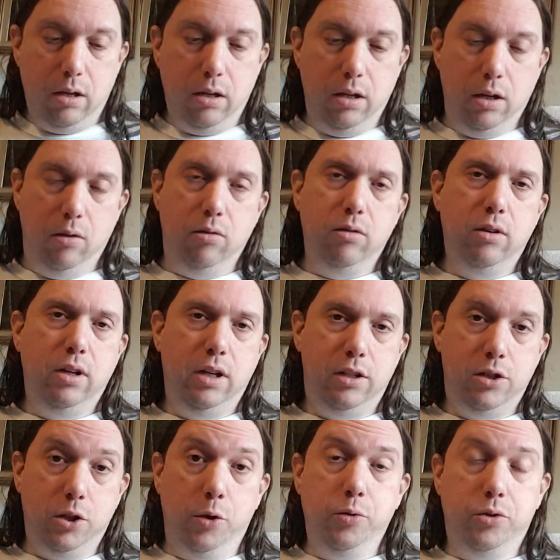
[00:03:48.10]
you know, it
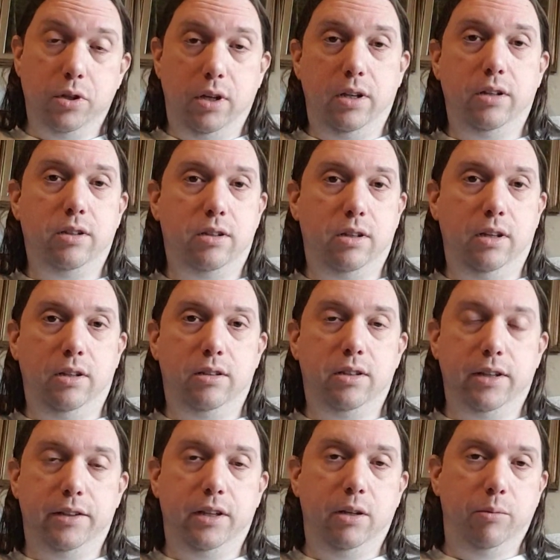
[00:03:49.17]
shows that it's
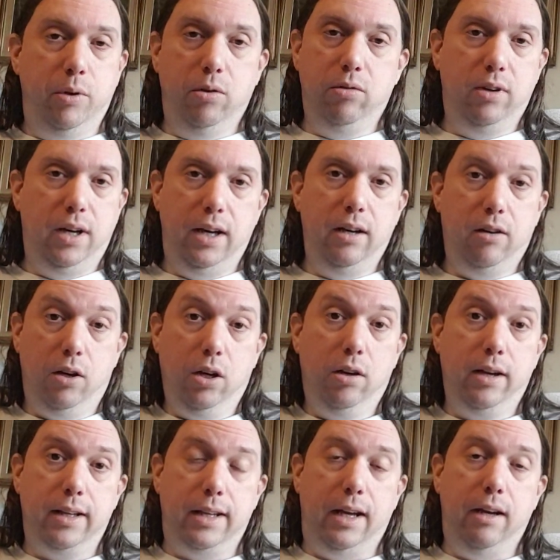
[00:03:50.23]
16mm, and I
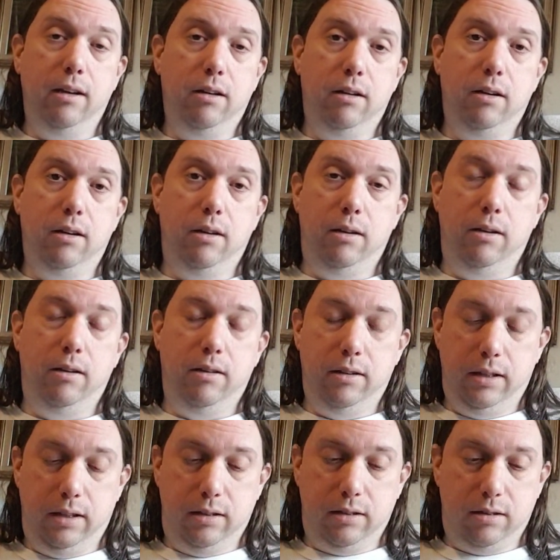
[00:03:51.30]
like that.
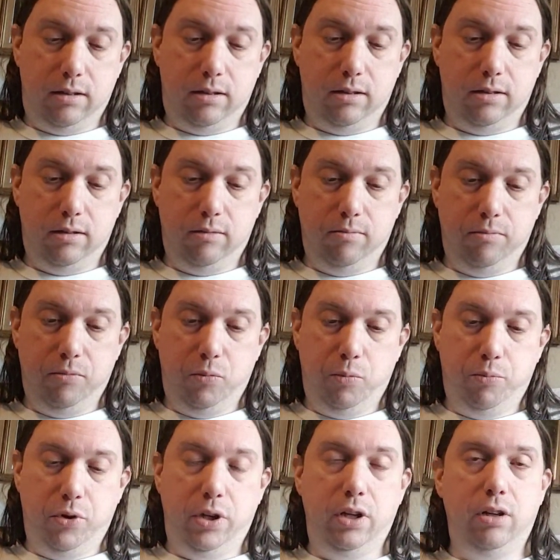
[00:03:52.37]
It's
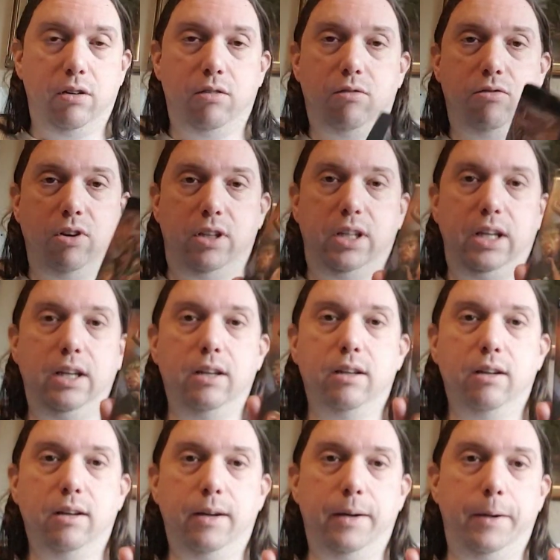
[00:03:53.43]
pretty gritty.
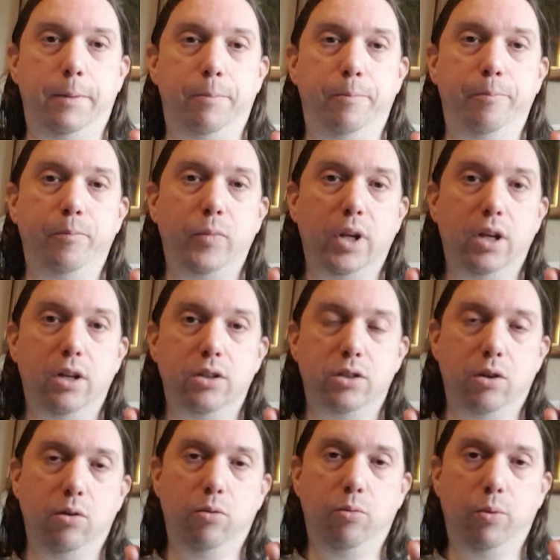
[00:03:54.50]

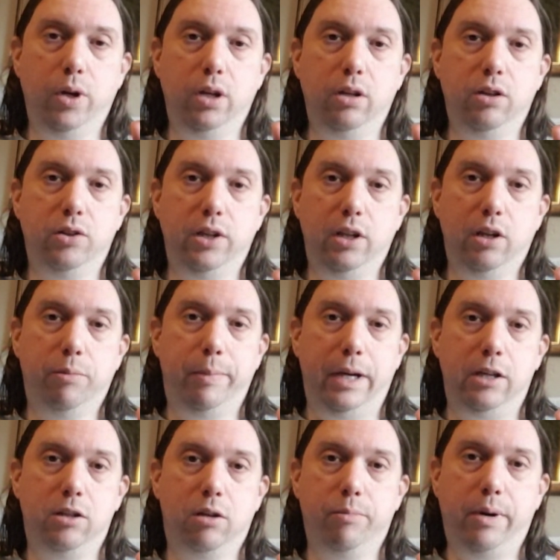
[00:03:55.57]
So when you see the
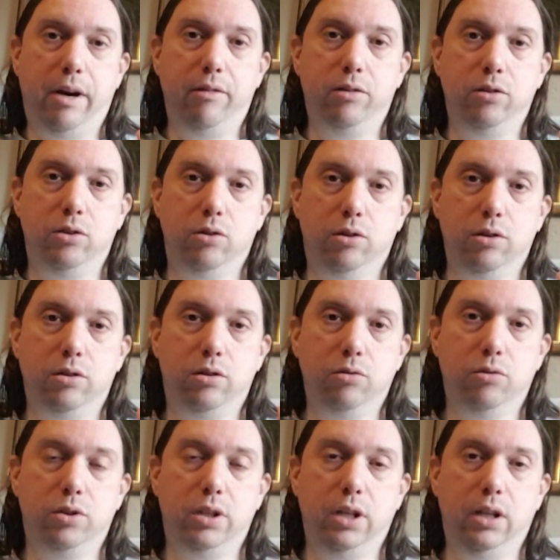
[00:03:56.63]
picture comparison shots,
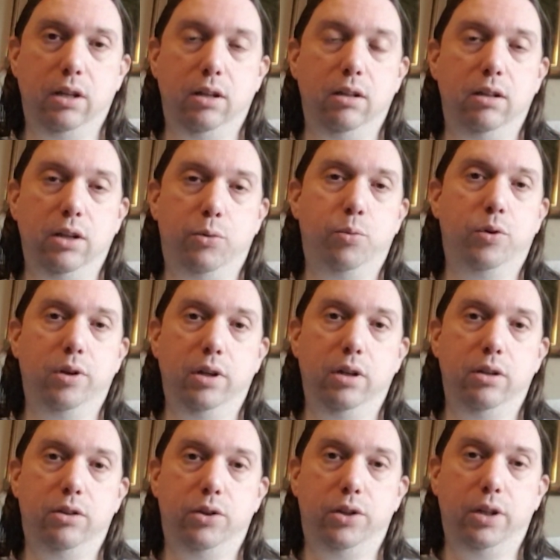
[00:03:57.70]
you'll see this one
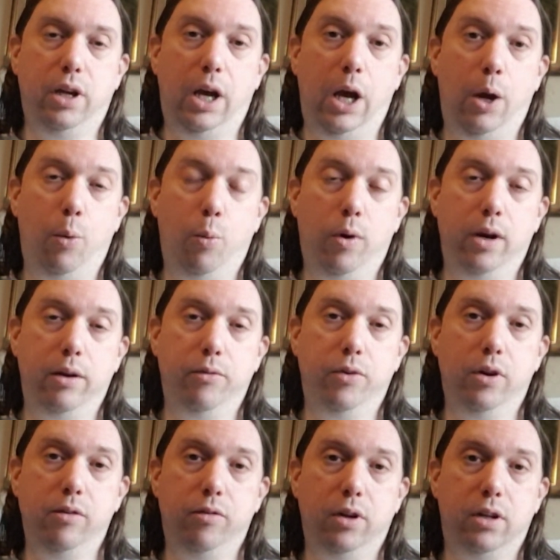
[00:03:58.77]
is
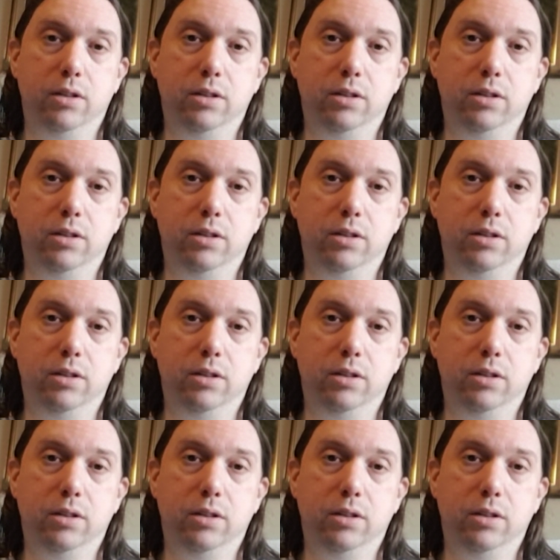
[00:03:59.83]
1:85, like